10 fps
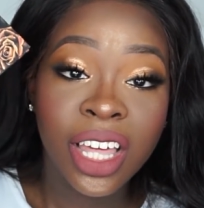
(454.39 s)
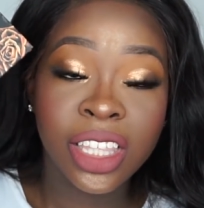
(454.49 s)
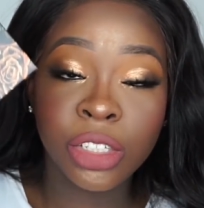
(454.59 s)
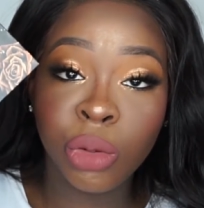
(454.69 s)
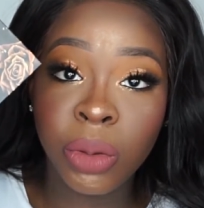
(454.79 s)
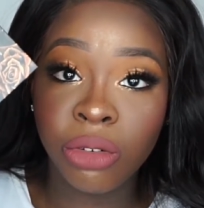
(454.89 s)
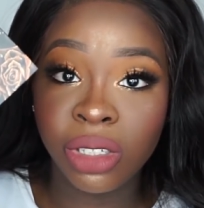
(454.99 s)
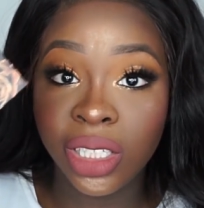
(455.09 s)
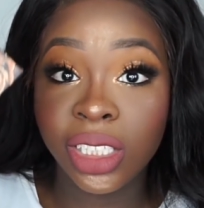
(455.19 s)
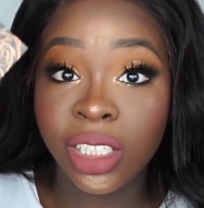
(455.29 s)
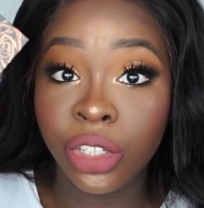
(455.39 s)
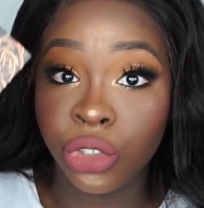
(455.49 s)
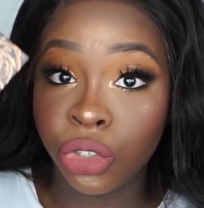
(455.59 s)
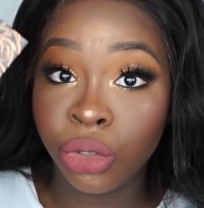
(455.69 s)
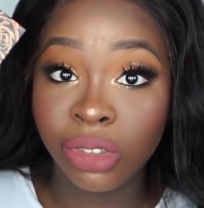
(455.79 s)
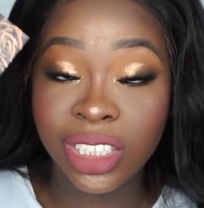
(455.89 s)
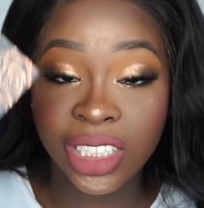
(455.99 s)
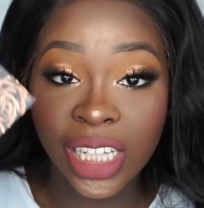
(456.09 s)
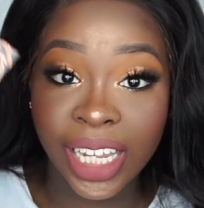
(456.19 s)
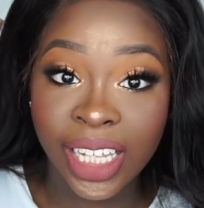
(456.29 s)
This will be releasing June
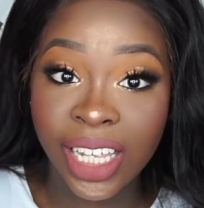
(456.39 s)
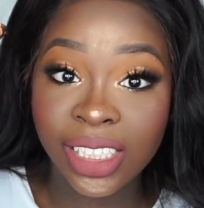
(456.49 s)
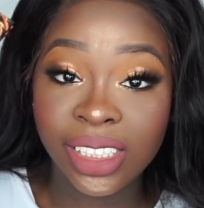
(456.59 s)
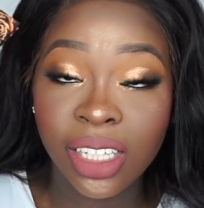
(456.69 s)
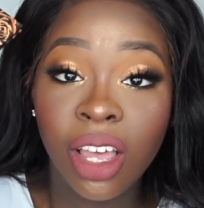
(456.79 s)
2nd.